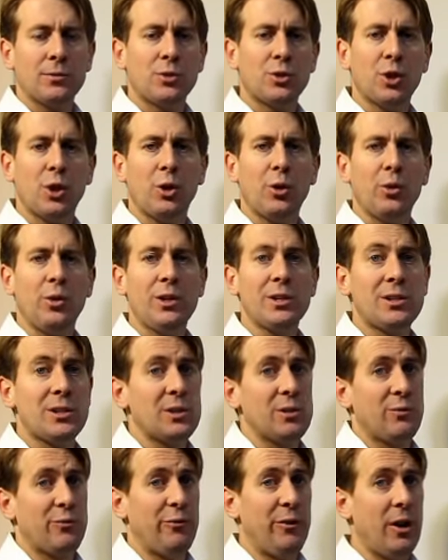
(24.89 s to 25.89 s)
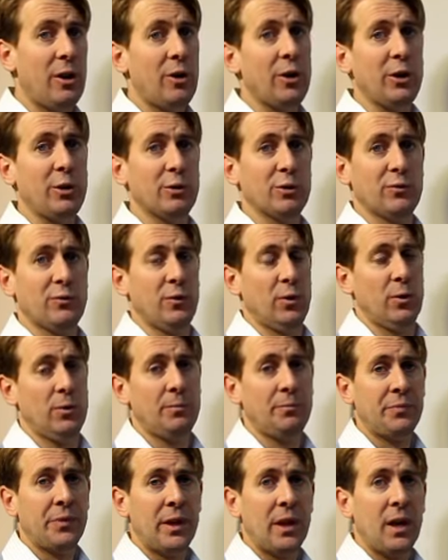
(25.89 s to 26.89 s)
So this is very
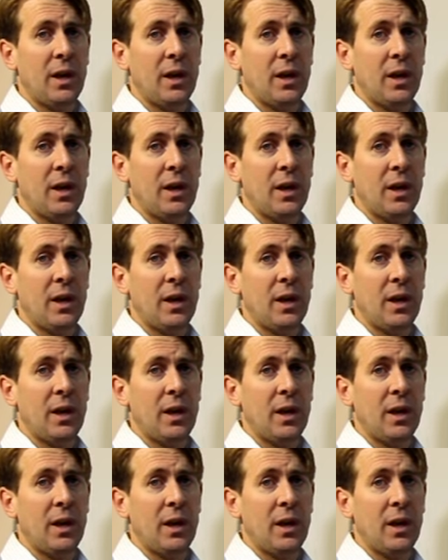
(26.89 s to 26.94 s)
useful,